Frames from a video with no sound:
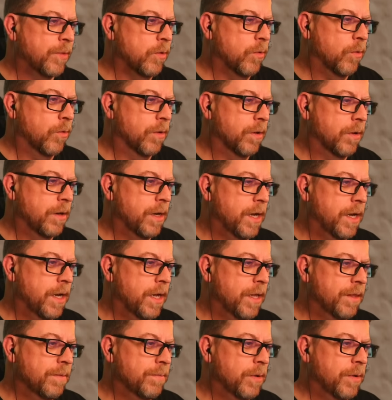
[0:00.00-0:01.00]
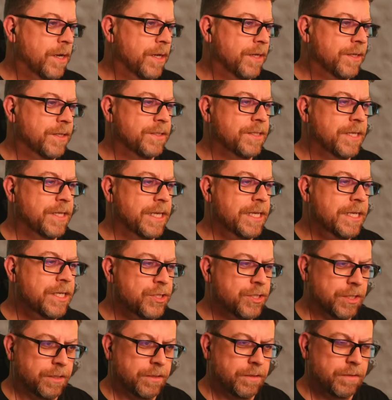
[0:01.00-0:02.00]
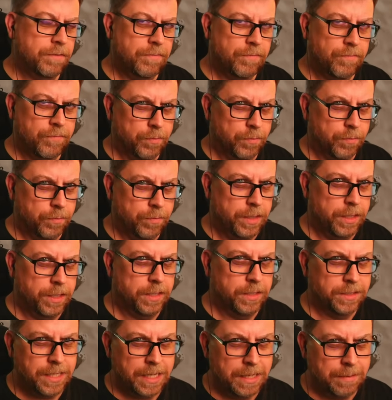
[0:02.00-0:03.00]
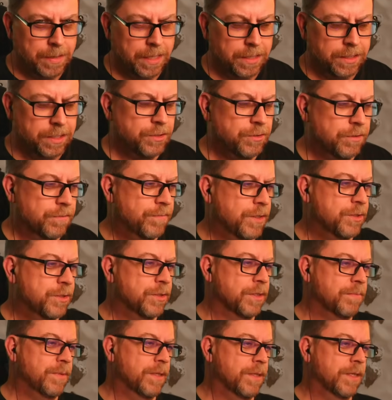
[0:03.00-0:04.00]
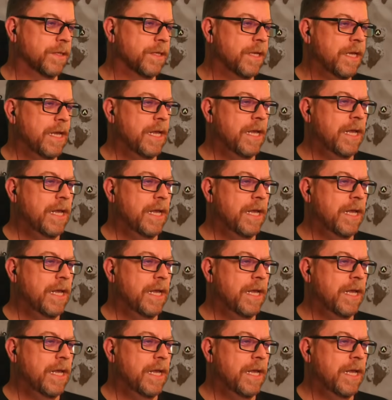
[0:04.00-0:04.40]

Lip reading: or the Mohanda's engine for the Sandbike that you eventually built.